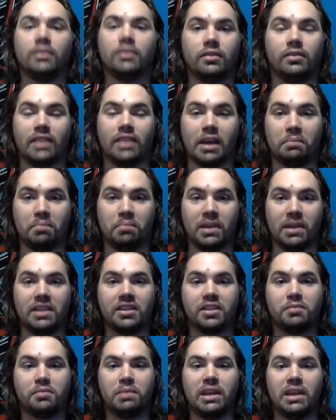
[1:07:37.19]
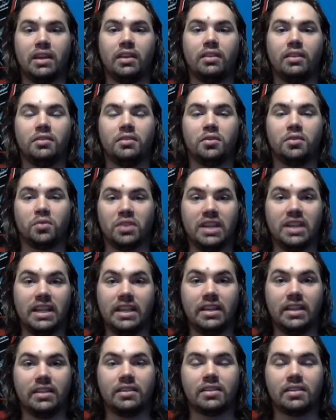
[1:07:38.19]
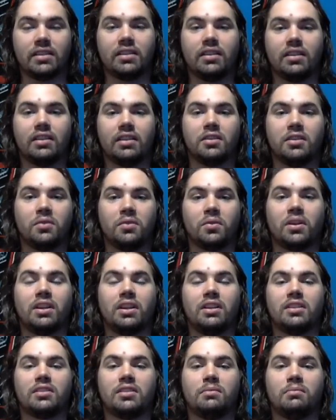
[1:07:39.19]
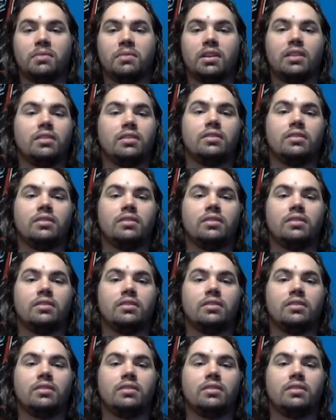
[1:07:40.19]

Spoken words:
that basis being your needs as an organism,